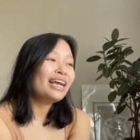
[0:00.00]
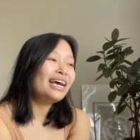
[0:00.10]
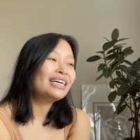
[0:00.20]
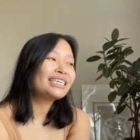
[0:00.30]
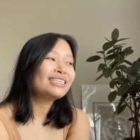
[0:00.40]

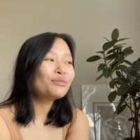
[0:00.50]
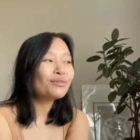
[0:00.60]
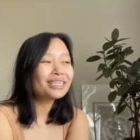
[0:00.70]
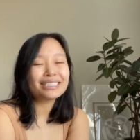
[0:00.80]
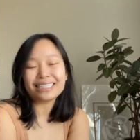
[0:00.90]
and I didn't
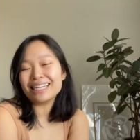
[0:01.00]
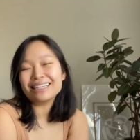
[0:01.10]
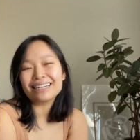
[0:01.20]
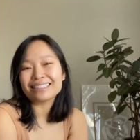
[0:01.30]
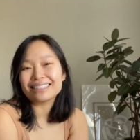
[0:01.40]
want to stay in
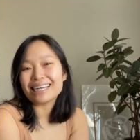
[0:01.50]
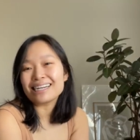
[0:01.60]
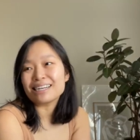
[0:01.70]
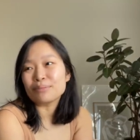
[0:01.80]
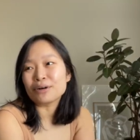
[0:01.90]
that state
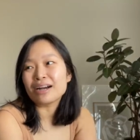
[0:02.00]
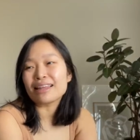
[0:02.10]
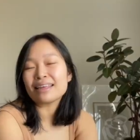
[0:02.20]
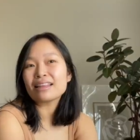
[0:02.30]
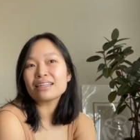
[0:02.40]
anymore. I
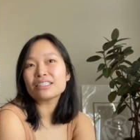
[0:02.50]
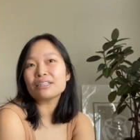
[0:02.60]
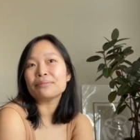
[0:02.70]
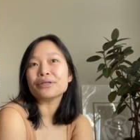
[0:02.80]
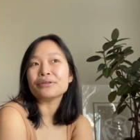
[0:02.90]
think that's the
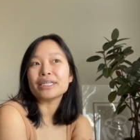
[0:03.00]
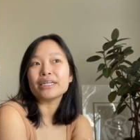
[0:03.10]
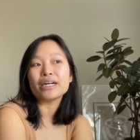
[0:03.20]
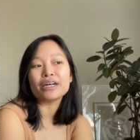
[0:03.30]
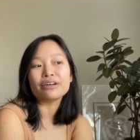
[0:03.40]
beauty
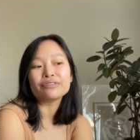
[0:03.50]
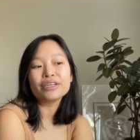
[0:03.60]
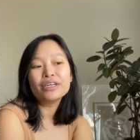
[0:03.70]
of